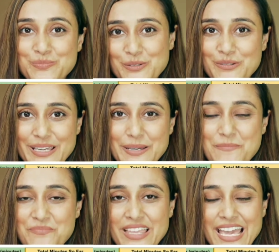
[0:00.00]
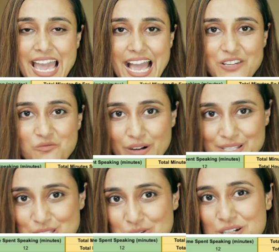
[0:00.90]
Okay? And
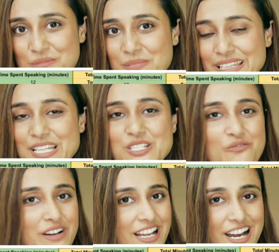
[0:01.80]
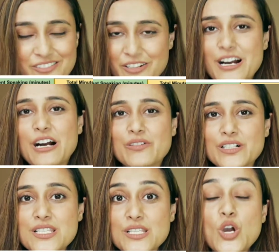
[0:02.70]
once you complete your 100
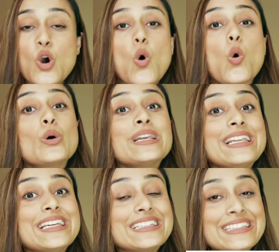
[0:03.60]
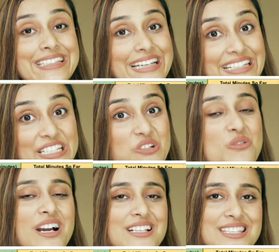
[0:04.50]
hours, only then you
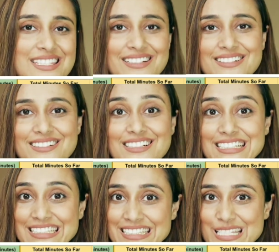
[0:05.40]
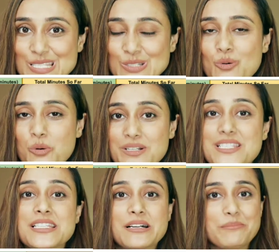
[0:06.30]
consider this
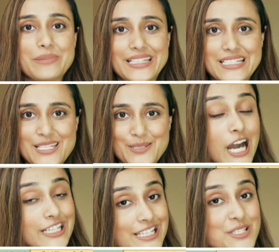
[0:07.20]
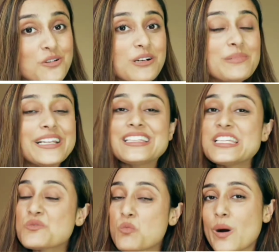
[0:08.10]
course complete. Unless you complete
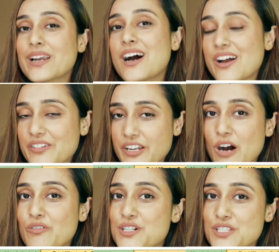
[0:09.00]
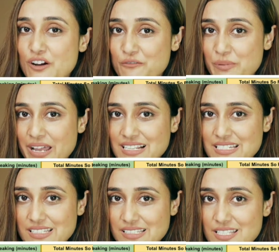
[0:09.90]
these 100 hours of
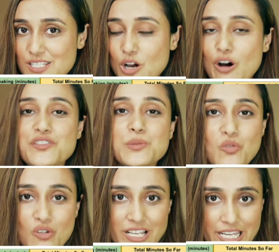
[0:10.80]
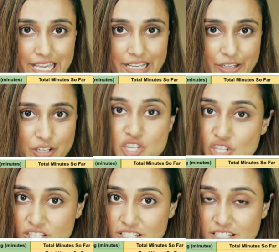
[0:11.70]
practice of spoken English,